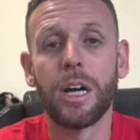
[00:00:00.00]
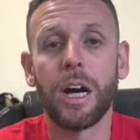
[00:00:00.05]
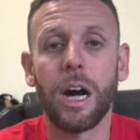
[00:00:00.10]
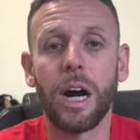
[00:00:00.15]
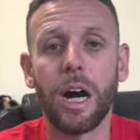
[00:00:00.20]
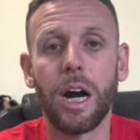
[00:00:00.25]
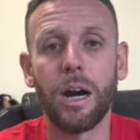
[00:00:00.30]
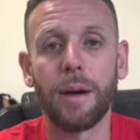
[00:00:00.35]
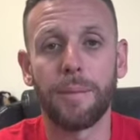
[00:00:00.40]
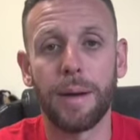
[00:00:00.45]

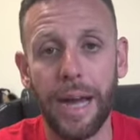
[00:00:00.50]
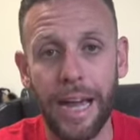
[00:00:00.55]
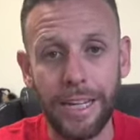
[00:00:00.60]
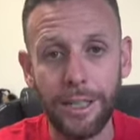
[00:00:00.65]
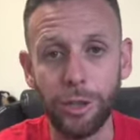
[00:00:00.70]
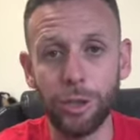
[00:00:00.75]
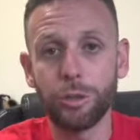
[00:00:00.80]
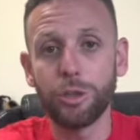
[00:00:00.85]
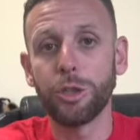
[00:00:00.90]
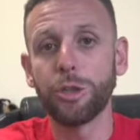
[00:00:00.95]
And
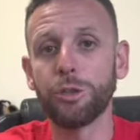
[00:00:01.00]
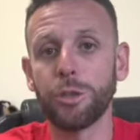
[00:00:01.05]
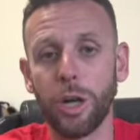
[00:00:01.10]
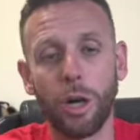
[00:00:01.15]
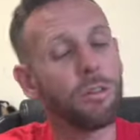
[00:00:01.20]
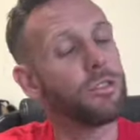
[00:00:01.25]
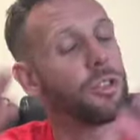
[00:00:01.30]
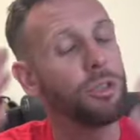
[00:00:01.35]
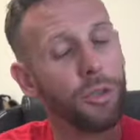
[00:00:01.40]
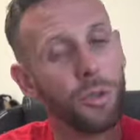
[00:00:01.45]
you do know,
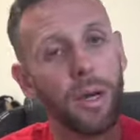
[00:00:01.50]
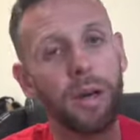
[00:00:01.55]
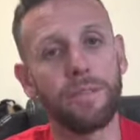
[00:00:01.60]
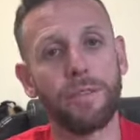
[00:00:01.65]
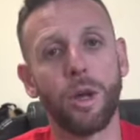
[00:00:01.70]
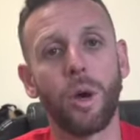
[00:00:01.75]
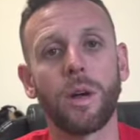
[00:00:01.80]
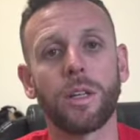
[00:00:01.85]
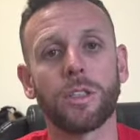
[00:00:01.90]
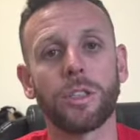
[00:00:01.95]
so you have
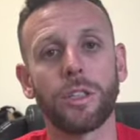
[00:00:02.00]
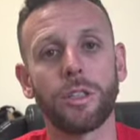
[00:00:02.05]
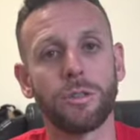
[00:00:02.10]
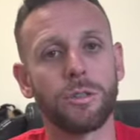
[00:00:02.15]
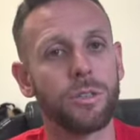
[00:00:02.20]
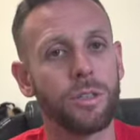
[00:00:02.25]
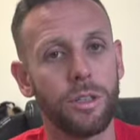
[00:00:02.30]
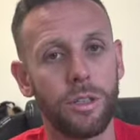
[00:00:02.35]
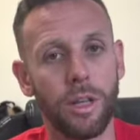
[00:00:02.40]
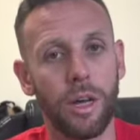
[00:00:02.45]
no excuse
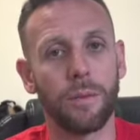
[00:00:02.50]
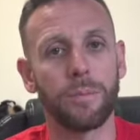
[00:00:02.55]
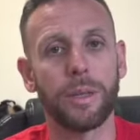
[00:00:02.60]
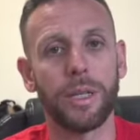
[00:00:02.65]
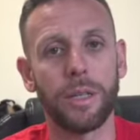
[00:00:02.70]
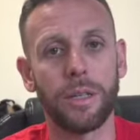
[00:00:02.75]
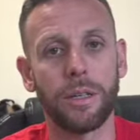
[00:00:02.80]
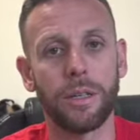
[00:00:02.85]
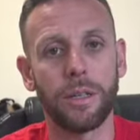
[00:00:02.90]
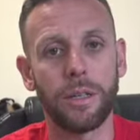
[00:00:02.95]
to not
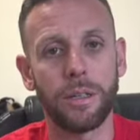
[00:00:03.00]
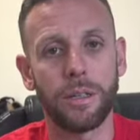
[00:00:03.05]
be